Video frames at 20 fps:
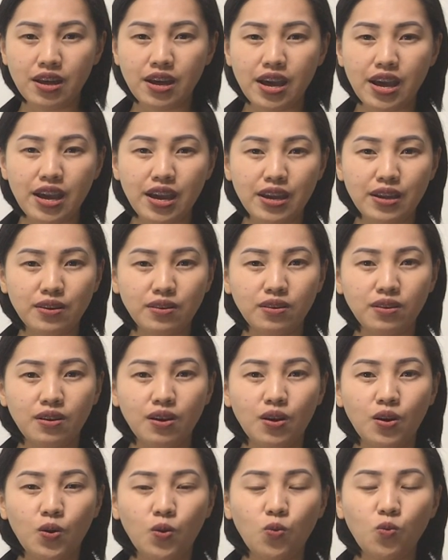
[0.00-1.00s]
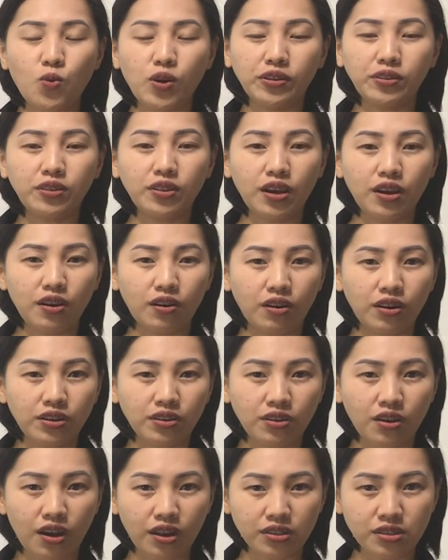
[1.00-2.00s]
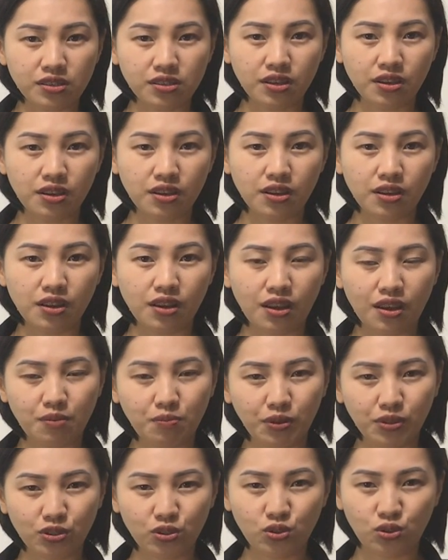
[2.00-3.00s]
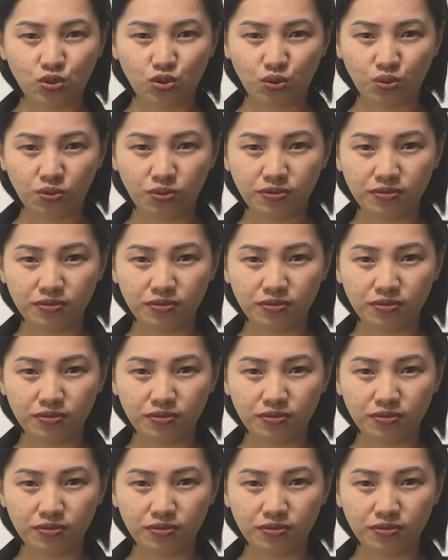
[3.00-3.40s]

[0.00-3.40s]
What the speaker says: and what they are not able to do.